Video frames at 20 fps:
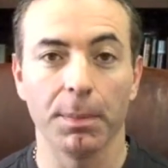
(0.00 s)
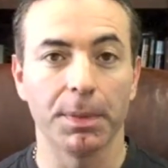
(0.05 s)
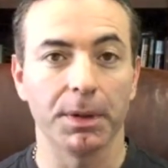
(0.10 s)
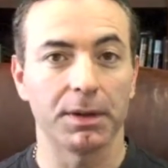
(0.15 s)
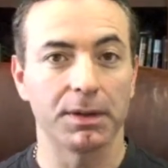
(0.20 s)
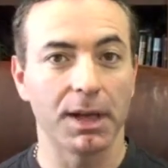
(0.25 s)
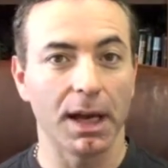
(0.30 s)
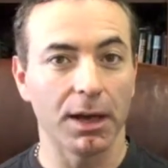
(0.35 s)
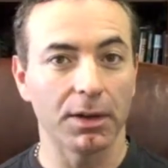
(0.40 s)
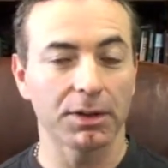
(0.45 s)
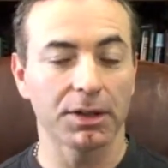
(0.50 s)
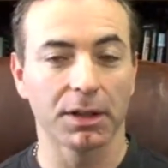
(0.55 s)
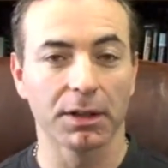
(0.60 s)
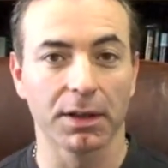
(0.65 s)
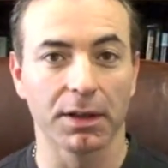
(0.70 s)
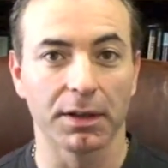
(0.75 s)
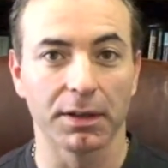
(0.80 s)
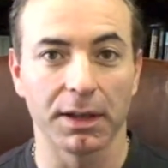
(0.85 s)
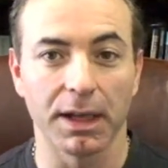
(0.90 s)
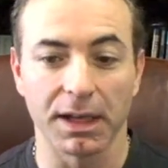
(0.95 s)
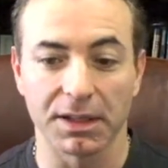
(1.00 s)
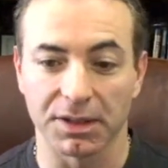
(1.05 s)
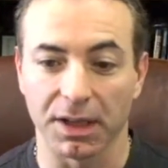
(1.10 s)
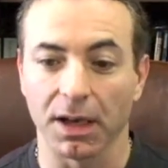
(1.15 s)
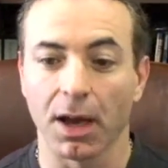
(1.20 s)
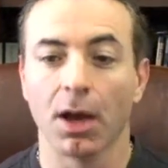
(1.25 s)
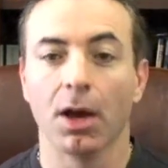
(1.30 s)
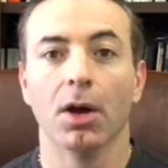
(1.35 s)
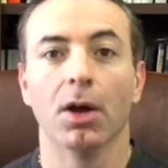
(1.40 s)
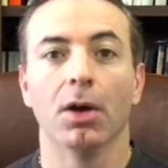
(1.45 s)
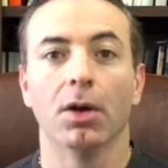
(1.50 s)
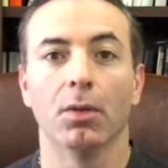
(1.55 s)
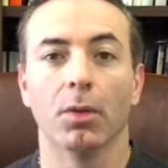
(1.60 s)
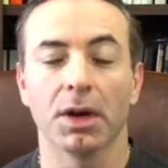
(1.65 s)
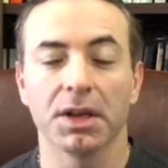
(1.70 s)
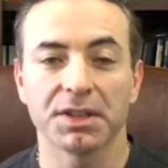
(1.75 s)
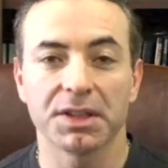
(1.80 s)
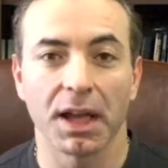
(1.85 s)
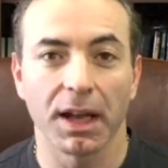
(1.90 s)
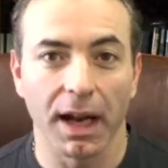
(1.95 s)
But down to little things like, what
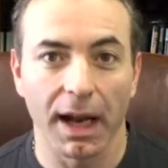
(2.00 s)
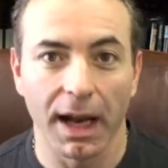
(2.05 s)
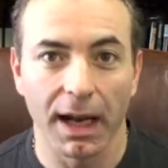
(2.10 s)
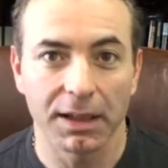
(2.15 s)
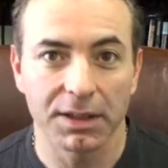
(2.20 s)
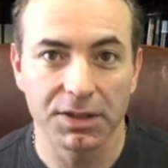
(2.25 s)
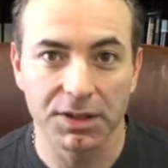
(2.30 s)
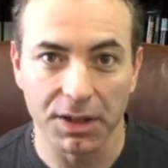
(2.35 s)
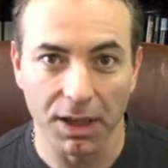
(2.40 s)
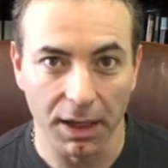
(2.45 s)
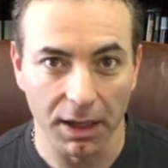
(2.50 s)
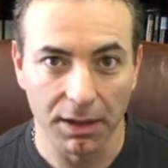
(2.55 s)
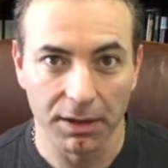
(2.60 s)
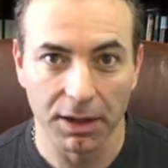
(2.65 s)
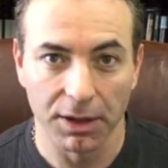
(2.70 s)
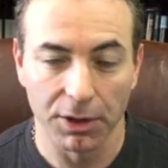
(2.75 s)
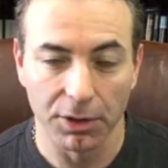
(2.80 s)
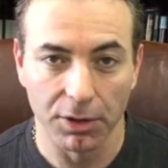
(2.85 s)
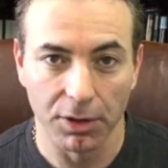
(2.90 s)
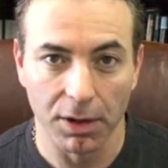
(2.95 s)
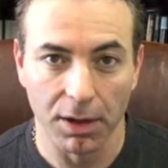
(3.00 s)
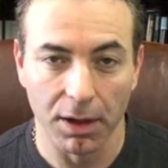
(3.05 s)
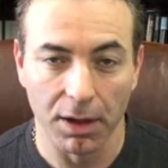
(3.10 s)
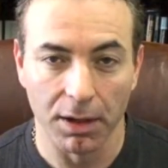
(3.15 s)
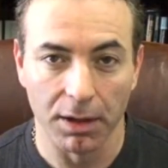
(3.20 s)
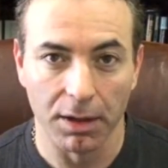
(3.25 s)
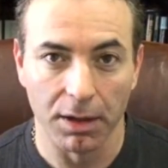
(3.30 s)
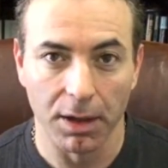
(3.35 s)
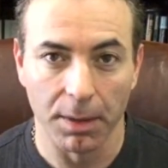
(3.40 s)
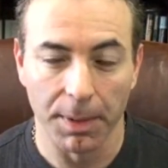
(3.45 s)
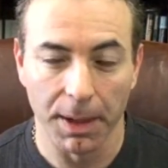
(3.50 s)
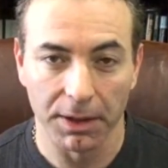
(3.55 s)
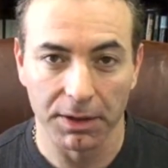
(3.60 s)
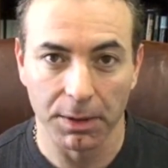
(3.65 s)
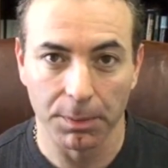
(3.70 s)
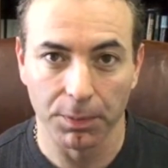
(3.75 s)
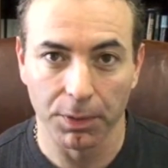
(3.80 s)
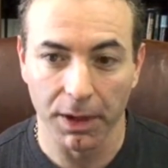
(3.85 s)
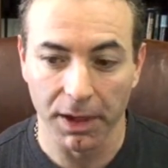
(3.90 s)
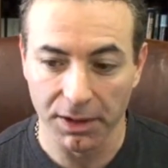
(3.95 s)
does that ad say that you're about
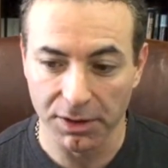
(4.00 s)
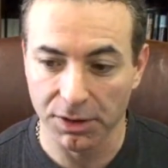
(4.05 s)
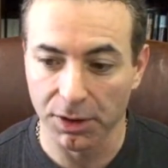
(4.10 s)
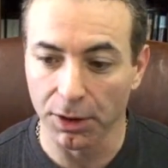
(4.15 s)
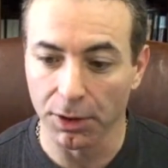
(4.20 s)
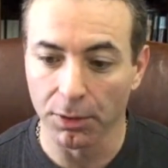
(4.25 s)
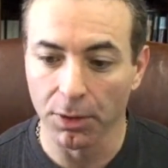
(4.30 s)
to place?